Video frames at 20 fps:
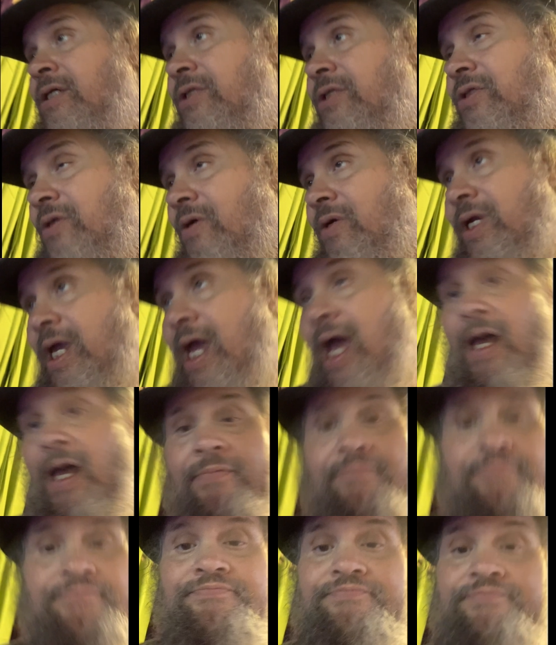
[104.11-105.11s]
So, yeah,
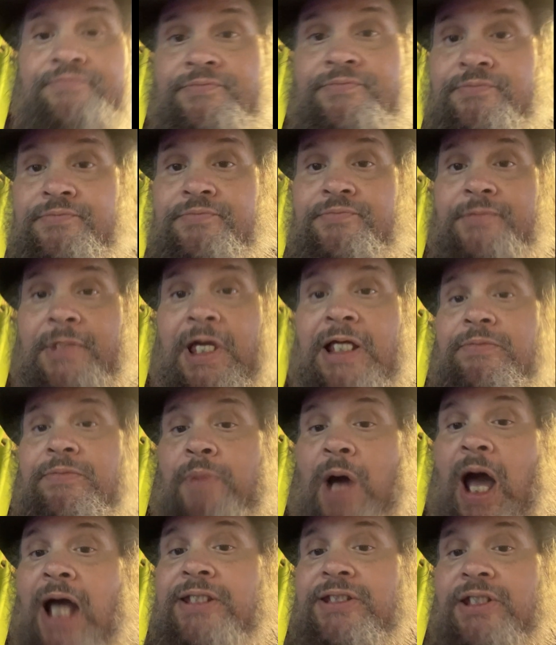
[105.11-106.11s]
that's
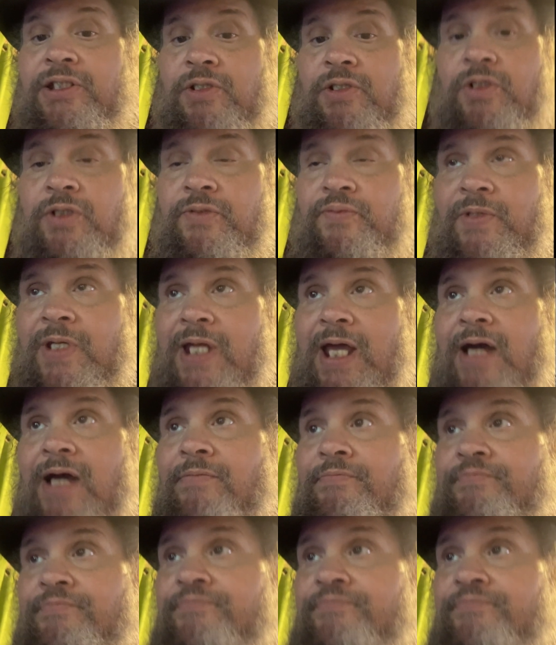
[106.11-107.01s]
boxing news for now.